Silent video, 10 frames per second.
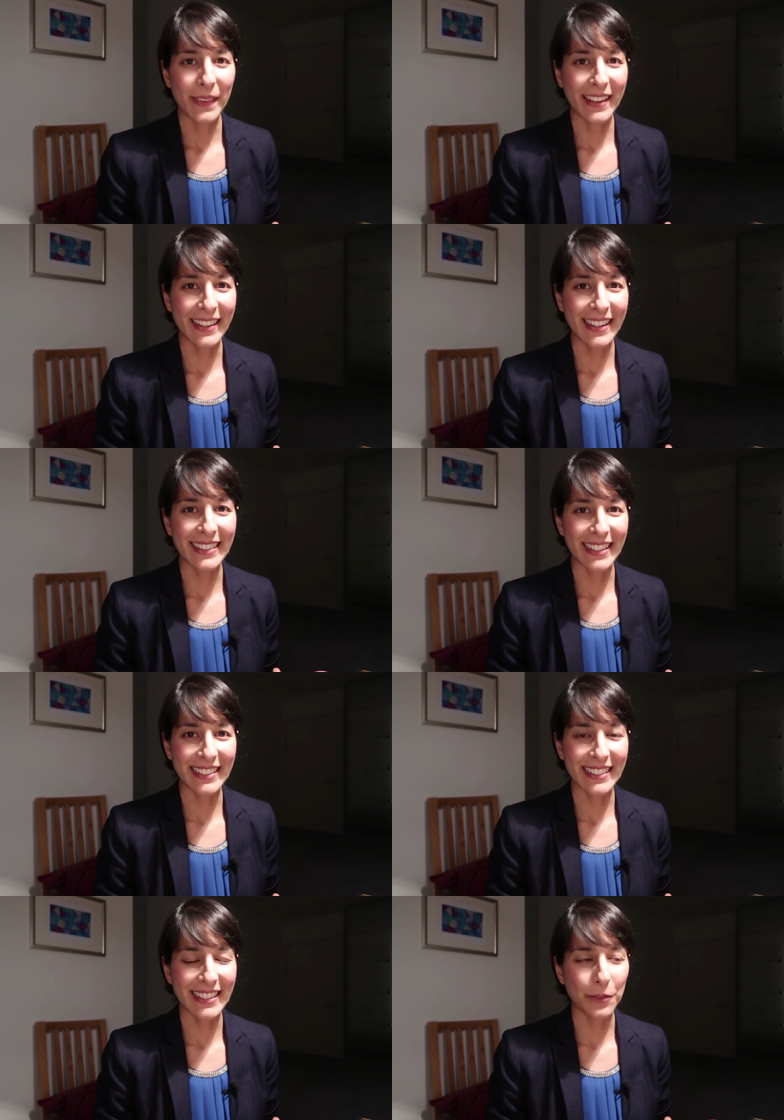in
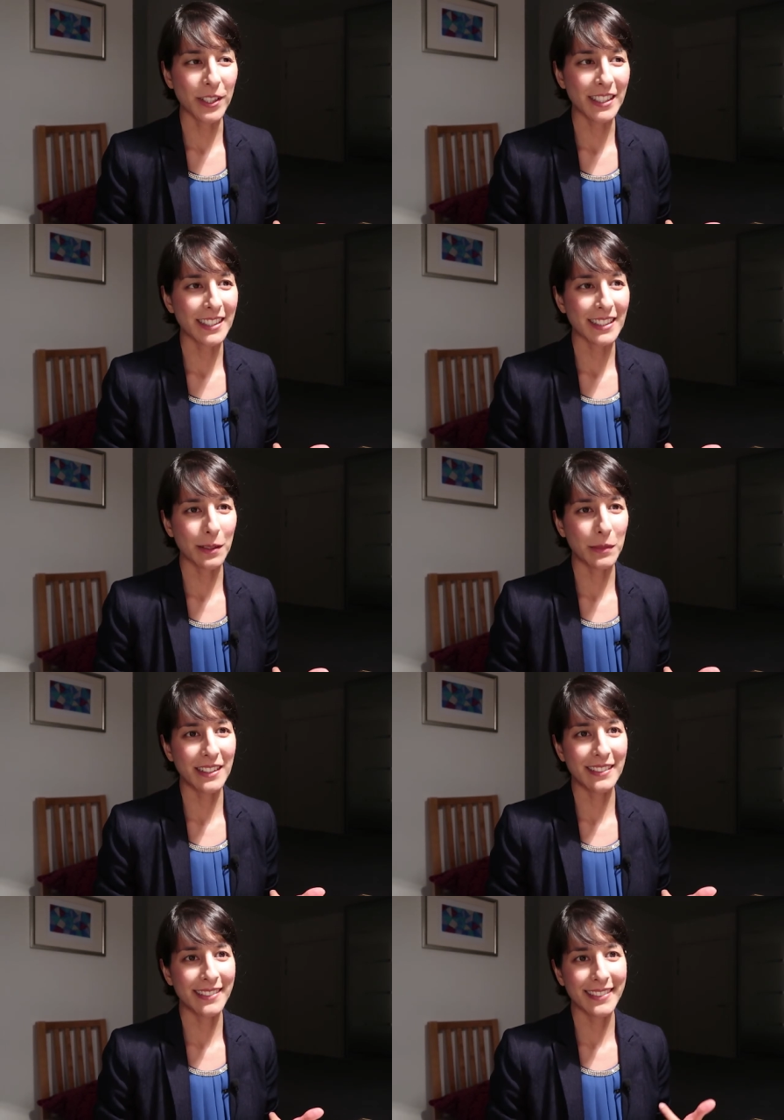London, which, I
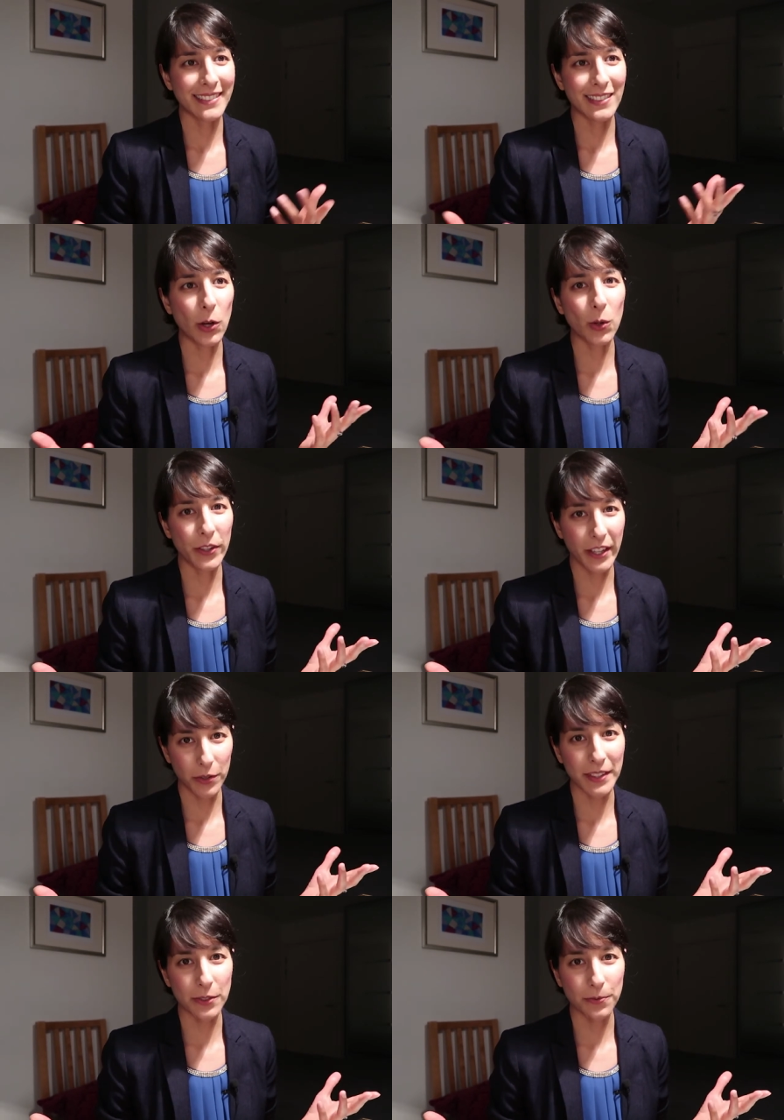mean, the whole
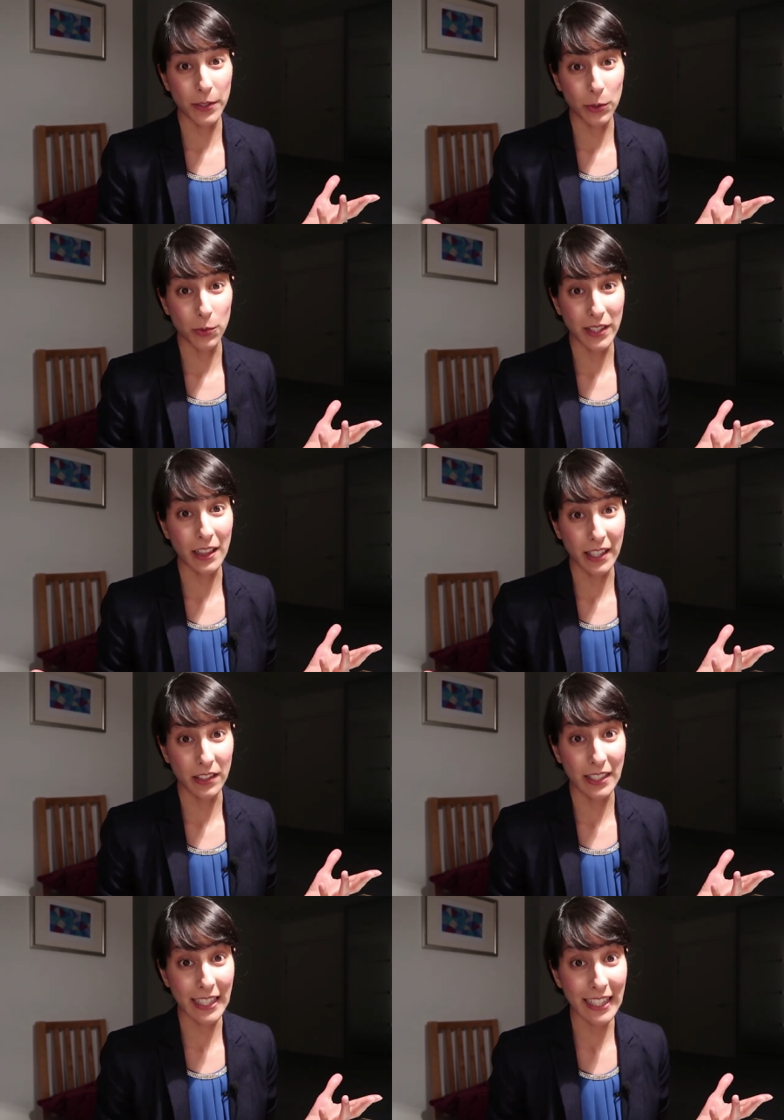year is filled with
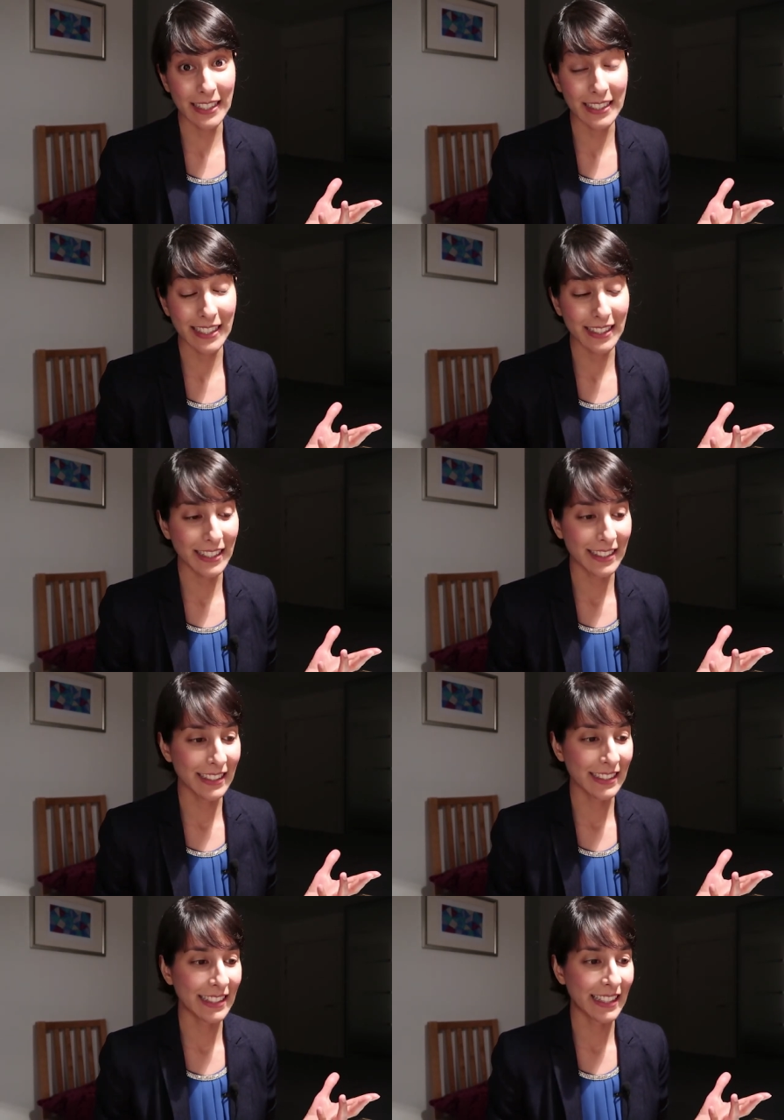cloudy days in
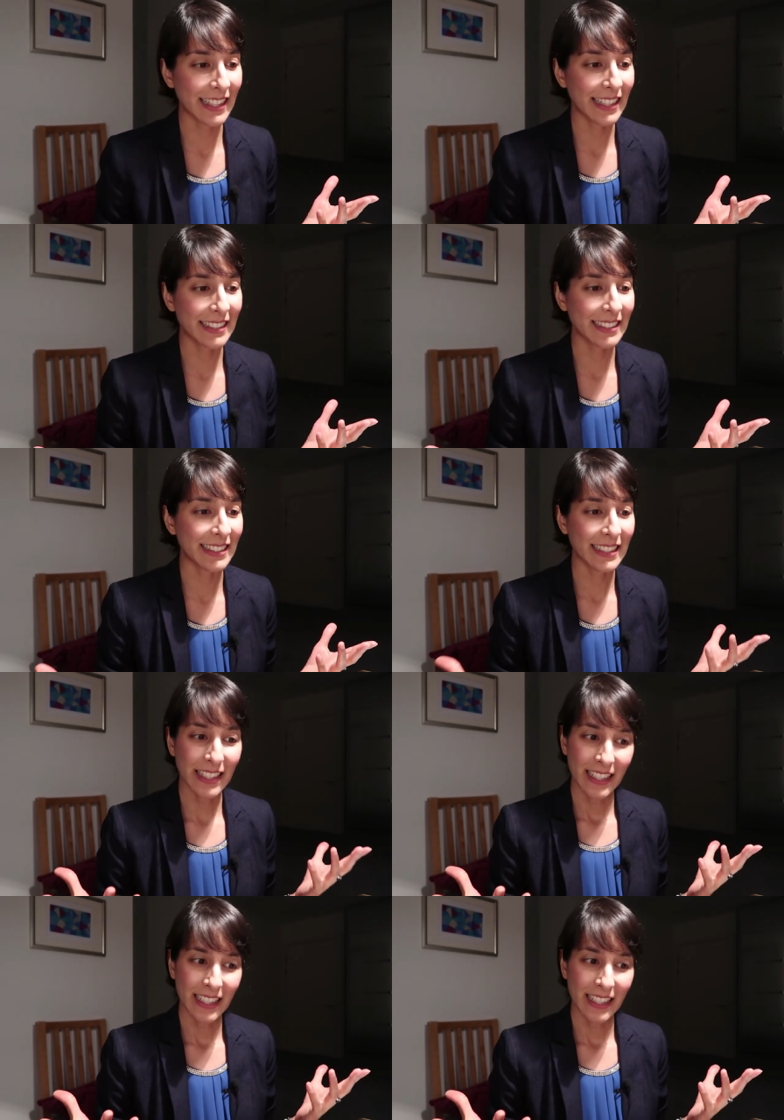London, and